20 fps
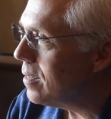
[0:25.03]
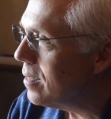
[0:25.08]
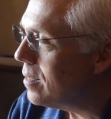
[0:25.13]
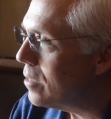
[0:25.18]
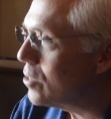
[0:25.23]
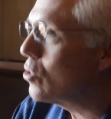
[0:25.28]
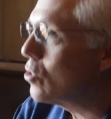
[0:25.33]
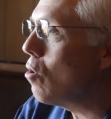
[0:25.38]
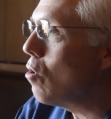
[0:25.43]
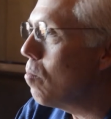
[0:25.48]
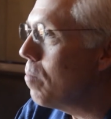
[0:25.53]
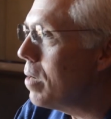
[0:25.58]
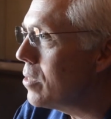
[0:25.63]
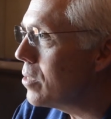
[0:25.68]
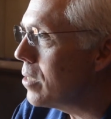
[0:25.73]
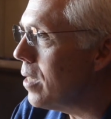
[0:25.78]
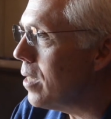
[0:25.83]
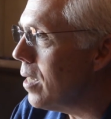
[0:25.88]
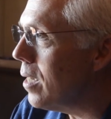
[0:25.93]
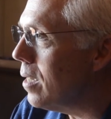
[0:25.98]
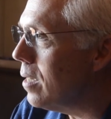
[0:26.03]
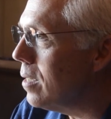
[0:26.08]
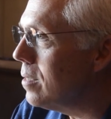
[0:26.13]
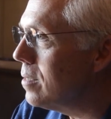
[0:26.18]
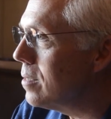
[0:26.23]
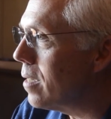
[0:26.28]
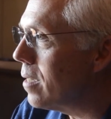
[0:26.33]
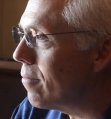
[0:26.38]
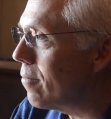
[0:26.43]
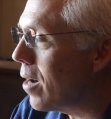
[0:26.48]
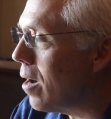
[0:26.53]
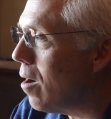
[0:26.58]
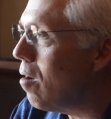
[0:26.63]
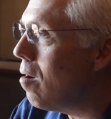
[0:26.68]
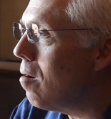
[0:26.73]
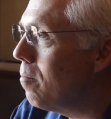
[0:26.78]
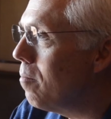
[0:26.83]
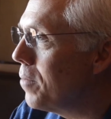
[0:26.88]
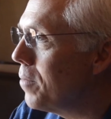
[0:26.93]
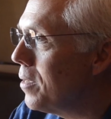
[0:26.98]
the stormy seas have
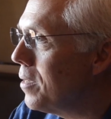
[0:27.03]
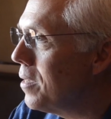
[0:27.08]
calmed